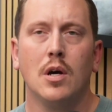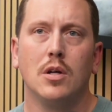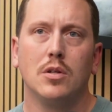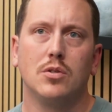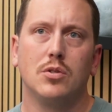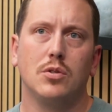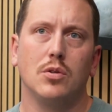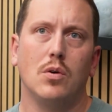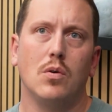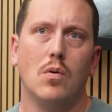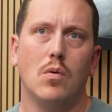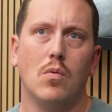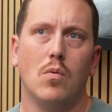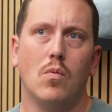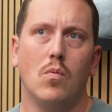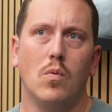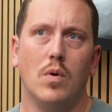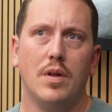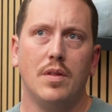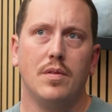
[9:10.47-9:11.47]
So
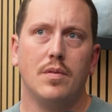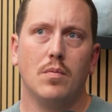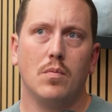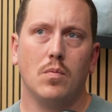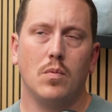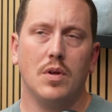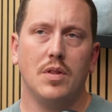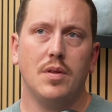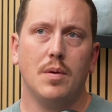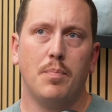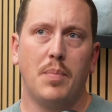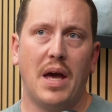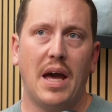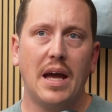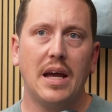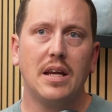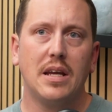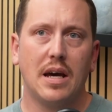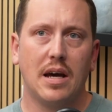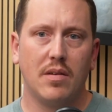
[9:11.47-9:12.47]
with a
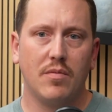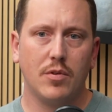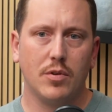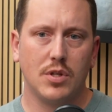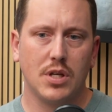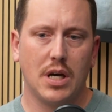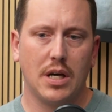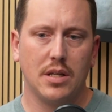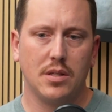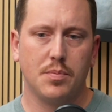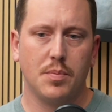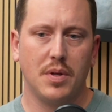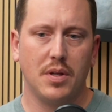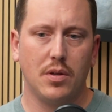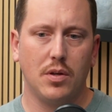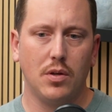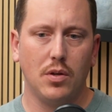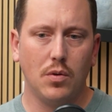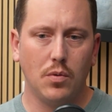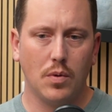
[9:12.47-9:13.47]
paid advertisement,
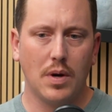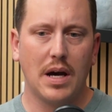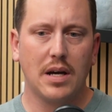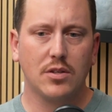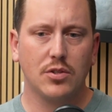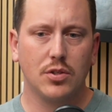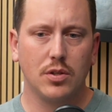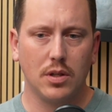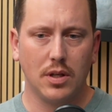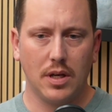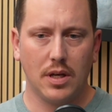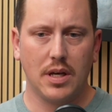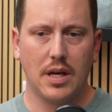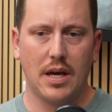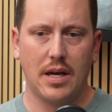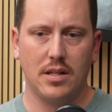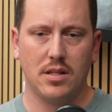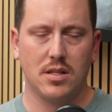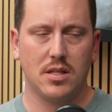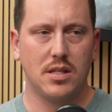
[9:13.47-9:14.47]
you actually
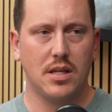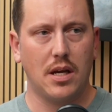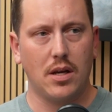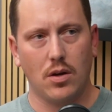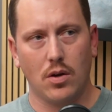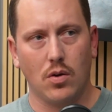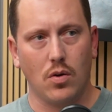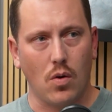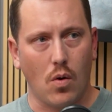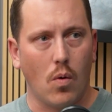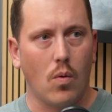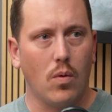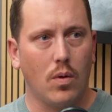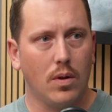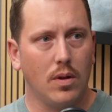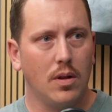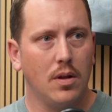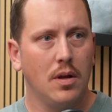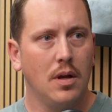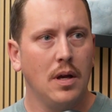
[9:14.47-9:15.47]
can set a
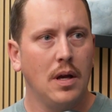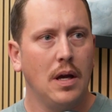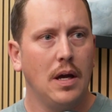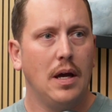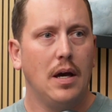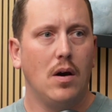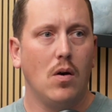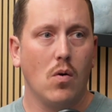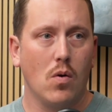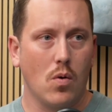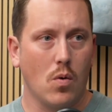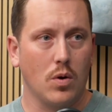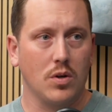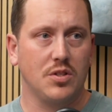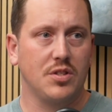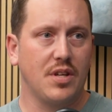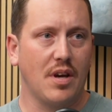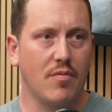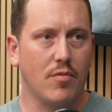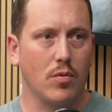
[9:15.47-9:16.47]
goal. Or
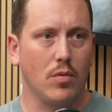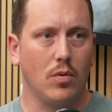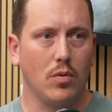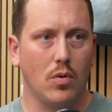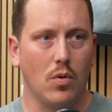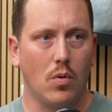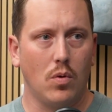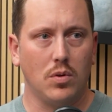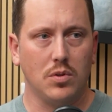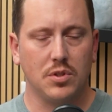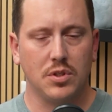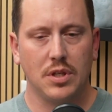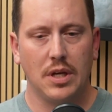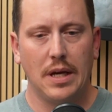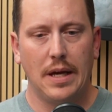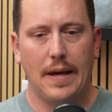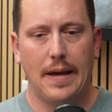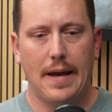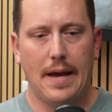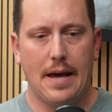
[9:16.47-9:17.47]
several goals.
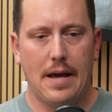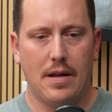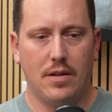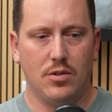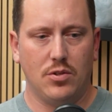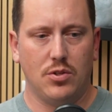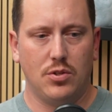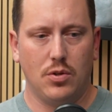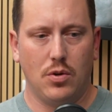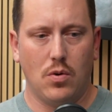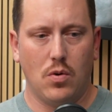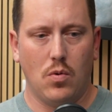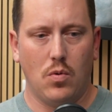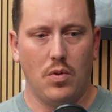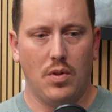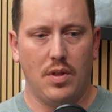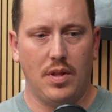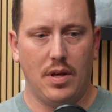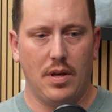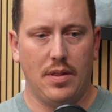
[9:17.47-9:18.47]
And so
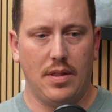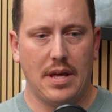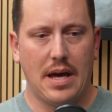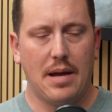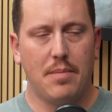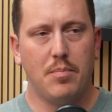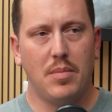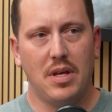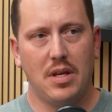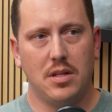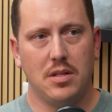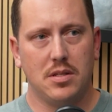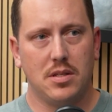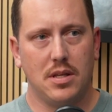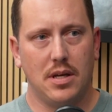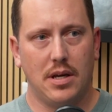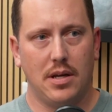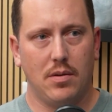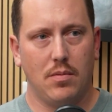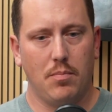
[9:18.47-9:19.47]
that means
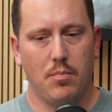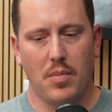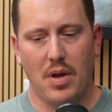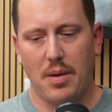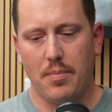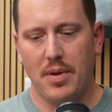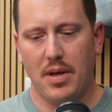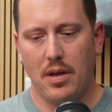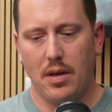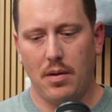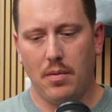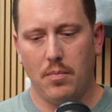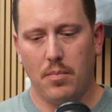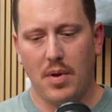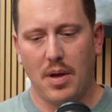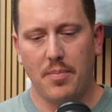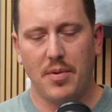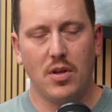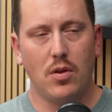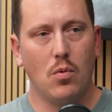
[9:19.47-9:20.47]
that maybe
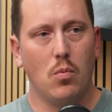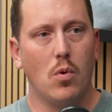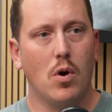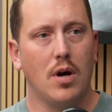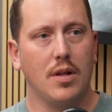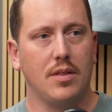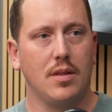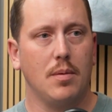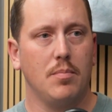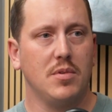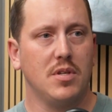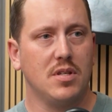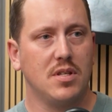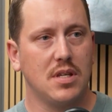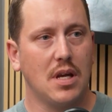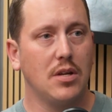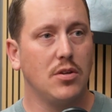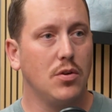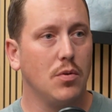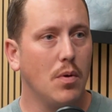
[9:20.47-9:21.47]
you want them to
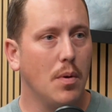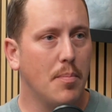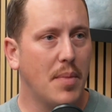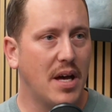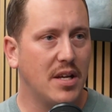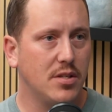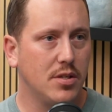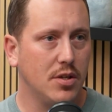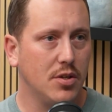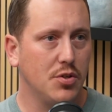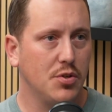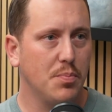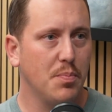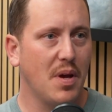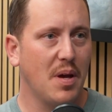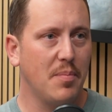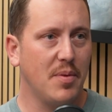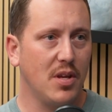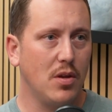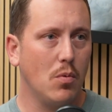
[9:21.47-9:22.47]
send you a message.
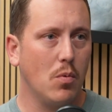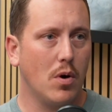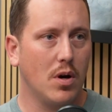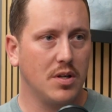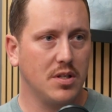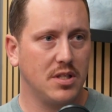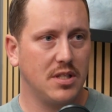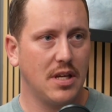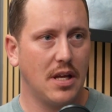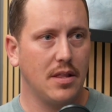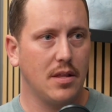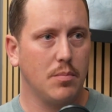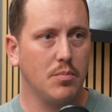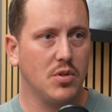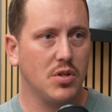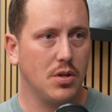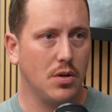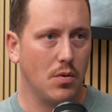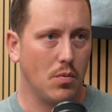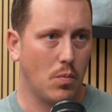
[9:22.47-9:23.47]
Maybe you want to send them
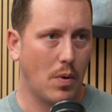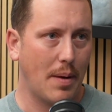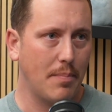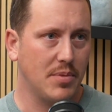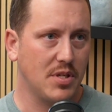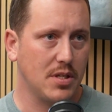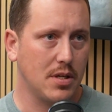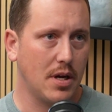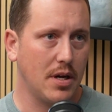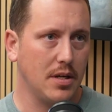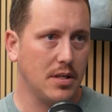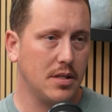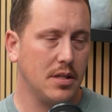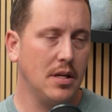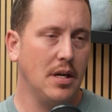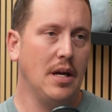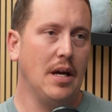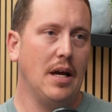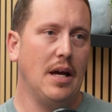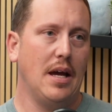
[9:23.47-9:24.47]
to your website
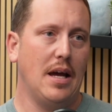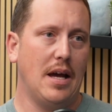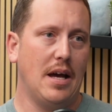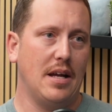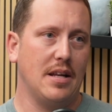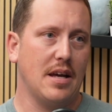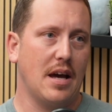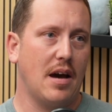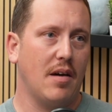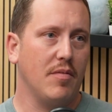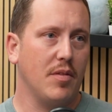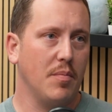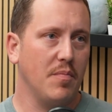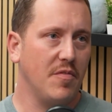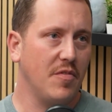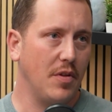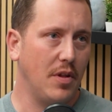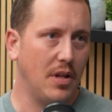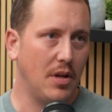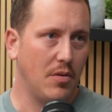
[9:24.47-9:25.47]
and have them
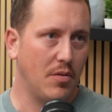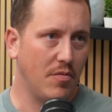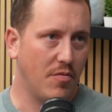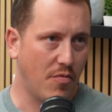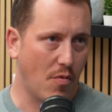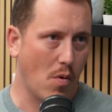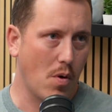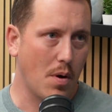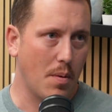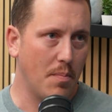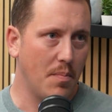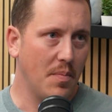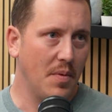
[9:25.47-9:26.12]
fill out a form.